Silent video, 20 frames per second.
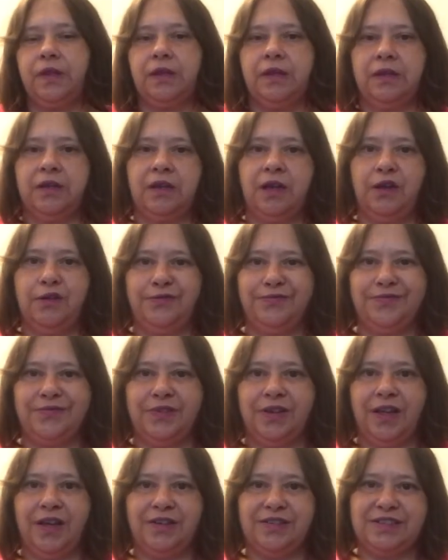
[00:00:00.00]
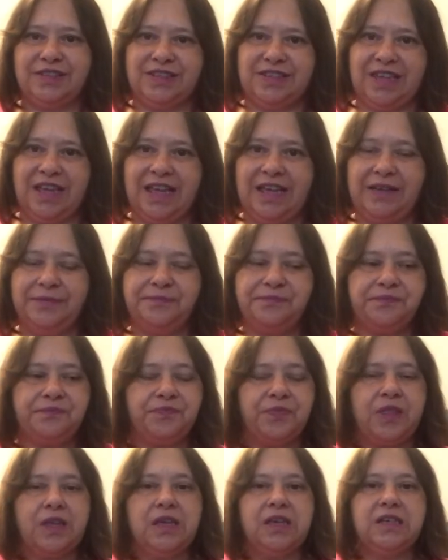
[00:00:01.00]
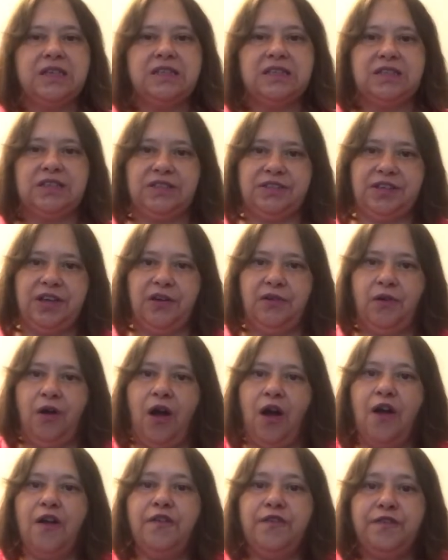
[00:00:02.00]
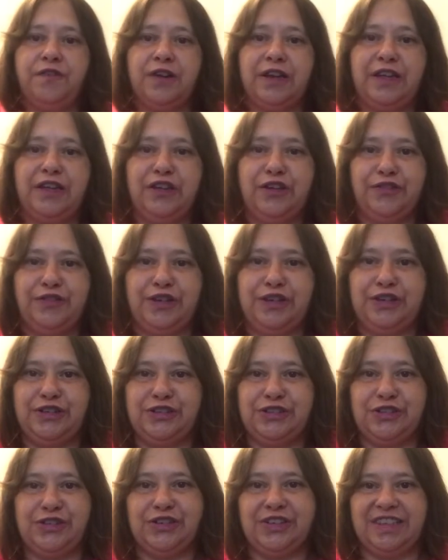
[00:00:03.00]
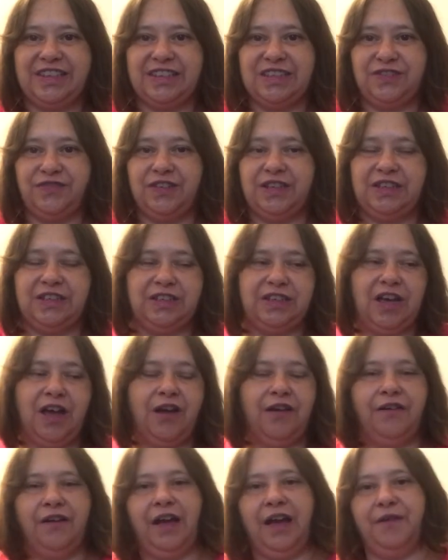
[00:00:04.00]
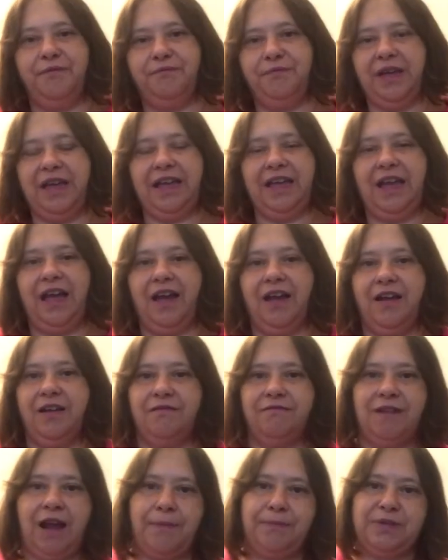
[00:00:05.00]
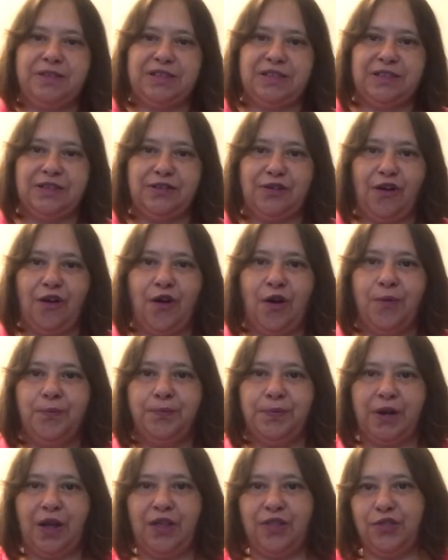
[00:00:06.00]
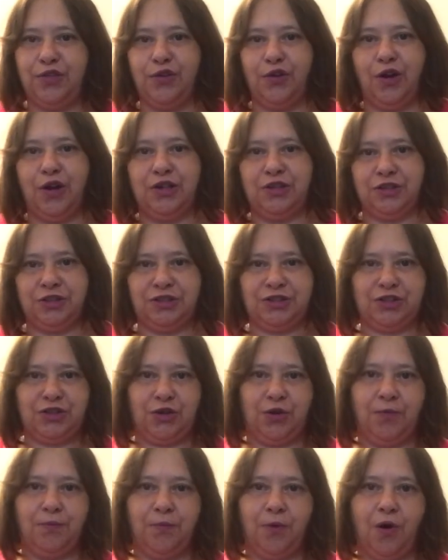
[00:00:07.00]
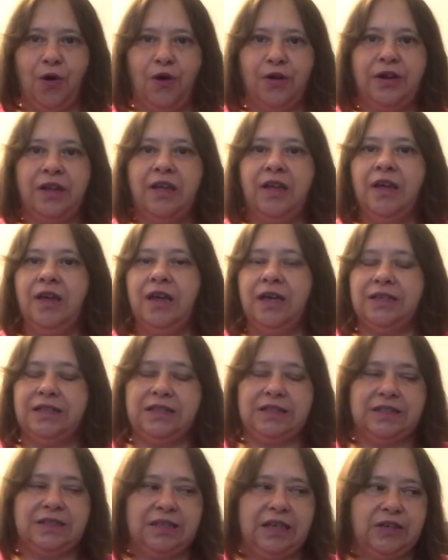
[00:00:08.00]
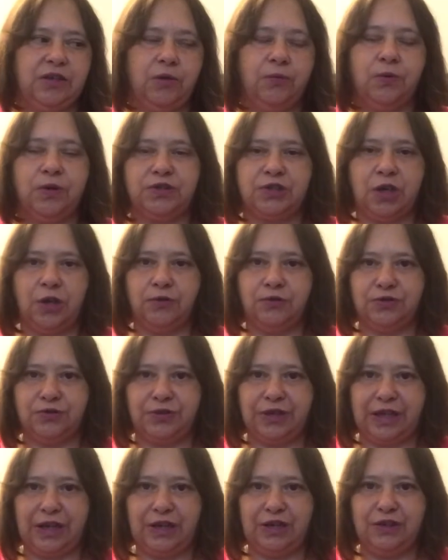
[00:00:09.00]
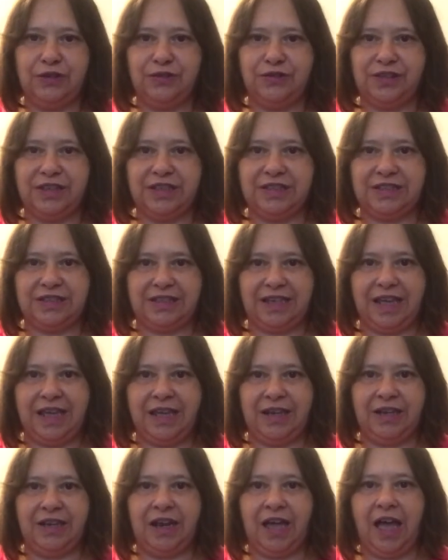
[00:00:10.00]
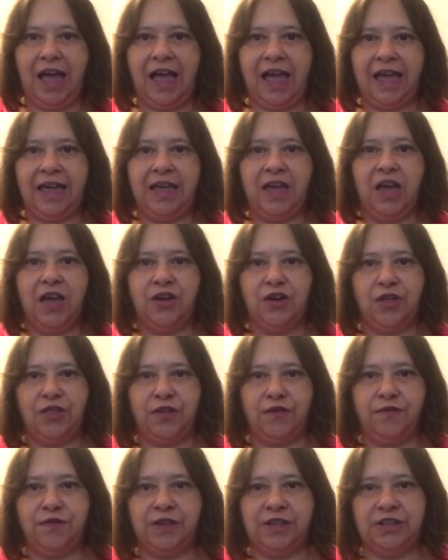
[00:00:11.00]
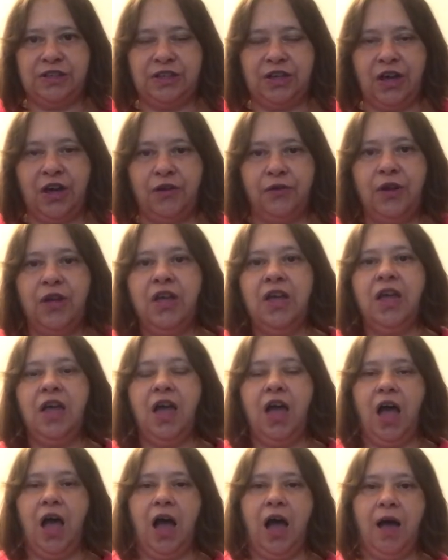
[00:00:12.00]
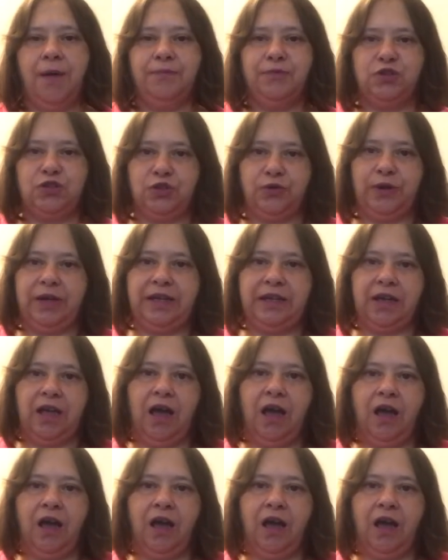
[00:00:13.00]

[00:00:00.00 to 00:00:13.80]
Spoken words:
you know, last thing. So hopefully you've enjoyed this video and me rabbiting on, but I thought I'd just come on. As I said, I was going to include this in another video, doing